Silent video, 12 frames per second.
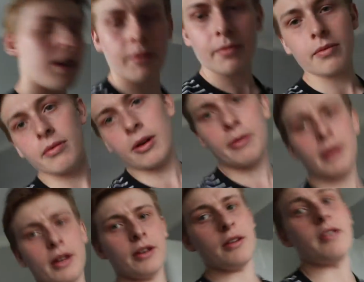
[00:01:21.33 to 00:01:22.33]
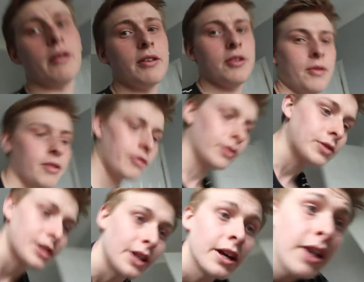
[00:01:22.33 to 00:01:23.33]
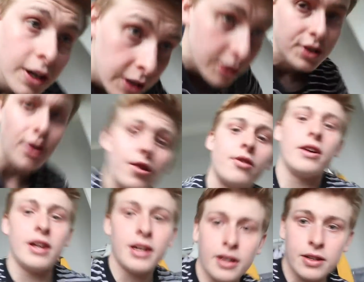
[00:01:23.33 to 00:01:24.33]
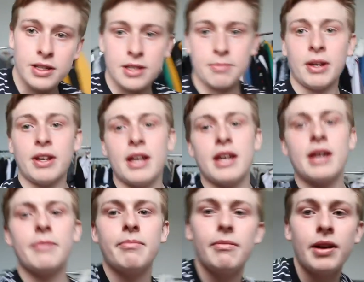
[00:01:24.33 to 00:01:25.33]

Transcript: Um, what am I gonna do I'm gonna do it on the floor today. So, because it, it's Monday, it